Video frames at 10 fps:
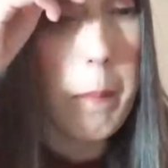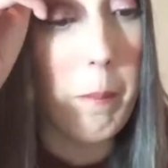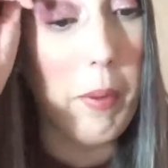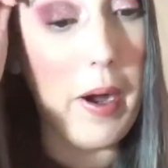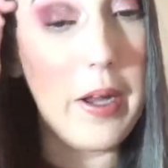
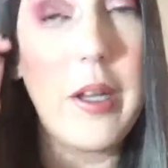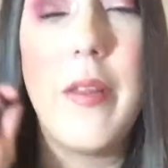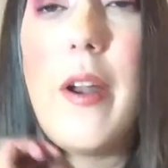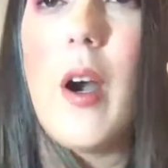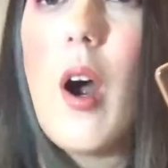but
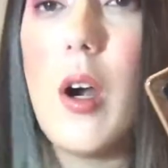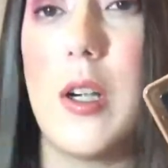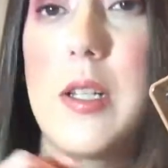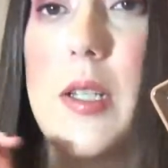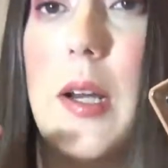there
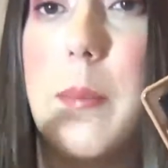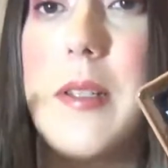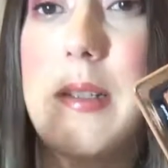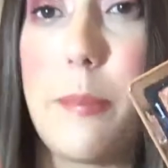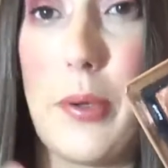are some
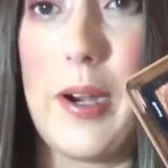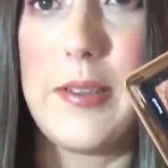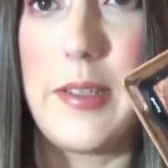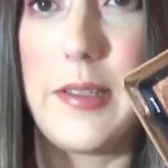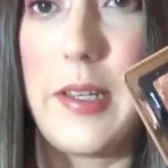
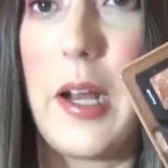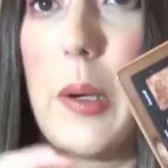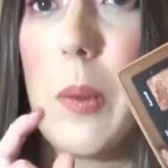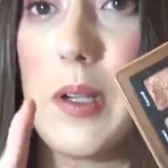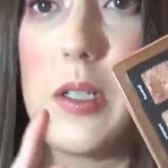surprises, and
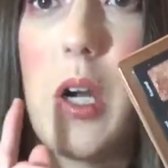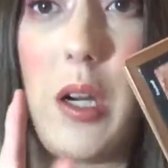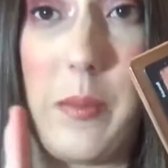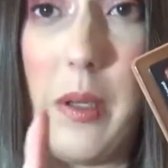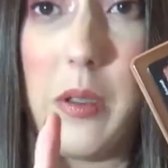I want to
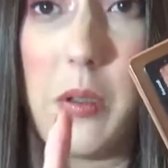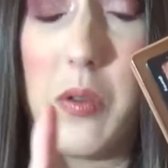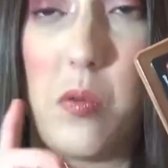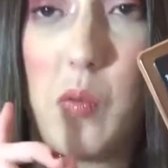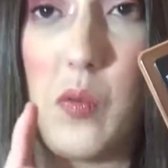talk about
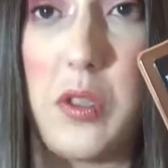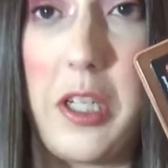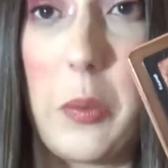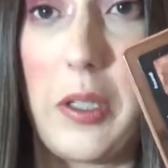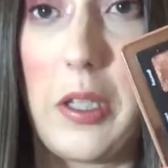those
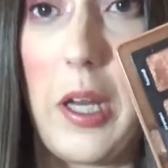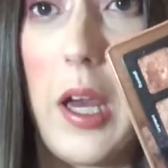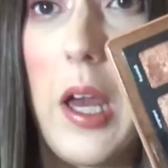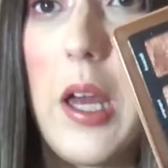really quickly.